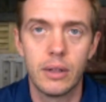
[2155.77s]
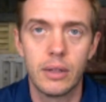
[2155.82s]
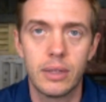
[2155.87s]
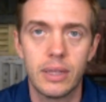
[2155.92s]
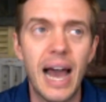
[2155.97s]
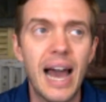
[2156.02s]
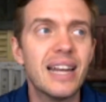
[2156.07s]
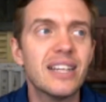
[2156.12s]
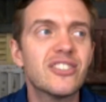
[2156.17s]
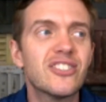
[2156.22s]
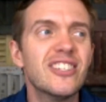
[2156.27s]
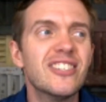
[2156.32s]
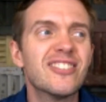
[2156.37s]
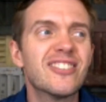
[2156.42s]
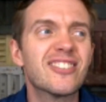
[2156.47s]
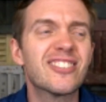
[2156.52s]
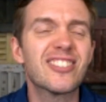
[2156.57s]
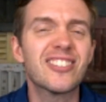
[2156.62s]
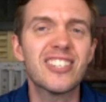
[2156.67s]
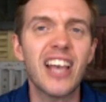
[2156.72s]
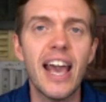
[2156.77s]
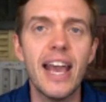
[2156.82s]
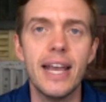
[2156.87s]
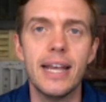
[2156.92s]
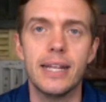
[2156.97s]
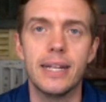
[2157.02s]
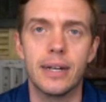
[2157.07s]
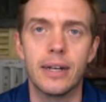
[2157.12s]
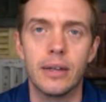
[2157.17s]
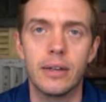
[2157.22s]
That is
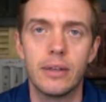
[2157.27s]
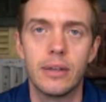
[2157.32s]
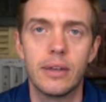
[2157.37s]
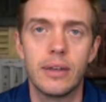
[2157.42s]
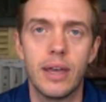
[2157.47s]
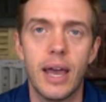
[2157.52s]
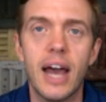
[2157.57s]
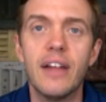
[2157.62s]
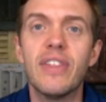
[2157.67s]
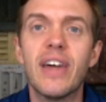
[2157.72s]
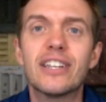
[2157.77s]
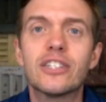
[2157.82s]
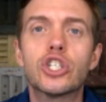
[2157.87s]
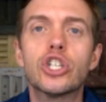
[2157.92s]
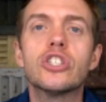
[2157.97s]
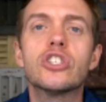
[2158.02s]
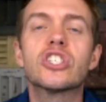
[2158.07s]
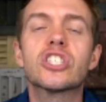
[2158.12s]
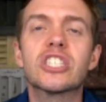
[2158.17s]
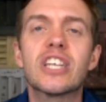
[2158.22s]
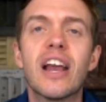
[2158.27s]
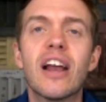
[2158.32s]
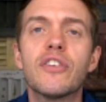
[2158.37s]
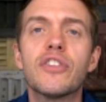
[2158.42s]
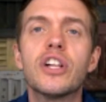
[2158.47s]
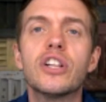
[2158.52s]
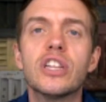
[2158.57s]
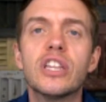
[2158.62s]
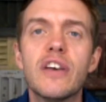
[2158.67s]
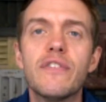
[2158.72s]
insane, and that should scare
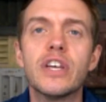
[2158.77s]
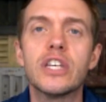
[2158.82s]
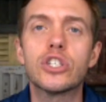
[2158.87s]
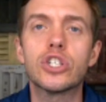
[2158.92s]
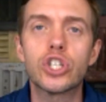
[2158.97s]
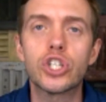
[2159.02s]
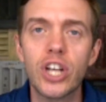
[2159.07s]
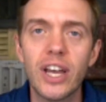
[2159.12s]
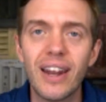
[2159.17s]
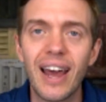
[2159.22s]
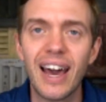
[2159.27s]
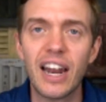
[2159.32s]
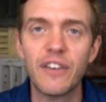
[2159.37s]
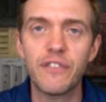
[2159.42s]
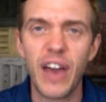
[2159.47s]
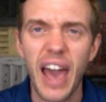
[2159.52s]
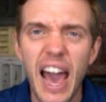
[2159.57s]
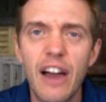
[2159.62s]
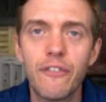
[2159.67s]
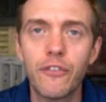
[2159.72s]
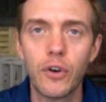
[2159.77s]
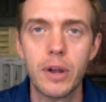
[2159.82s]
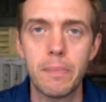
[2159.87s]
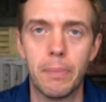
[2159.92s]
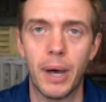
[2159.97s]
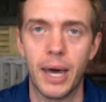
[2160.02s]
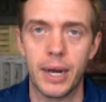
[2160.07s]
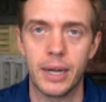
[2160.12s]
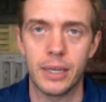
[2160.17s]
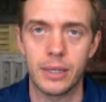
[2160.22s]
the living shit out of
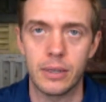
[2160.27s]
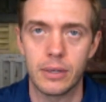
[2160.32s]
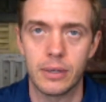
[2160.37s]
everybody.